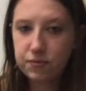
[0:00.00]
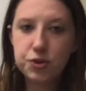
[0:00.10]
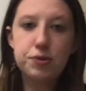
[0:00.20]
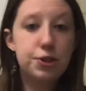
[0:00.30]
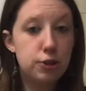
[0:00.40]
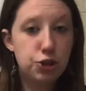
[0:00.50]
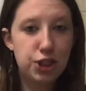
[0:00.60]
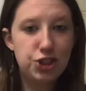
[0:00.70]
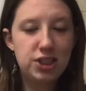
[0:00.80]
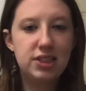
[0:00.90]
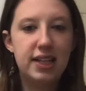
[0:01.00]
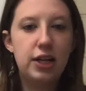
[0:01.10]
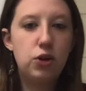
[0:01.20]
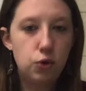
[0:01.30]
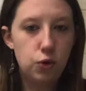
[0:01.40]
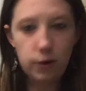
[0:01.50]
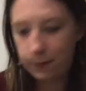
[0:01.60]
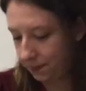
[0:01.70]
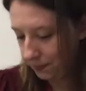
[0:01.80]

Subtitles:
So a search engine is like Google.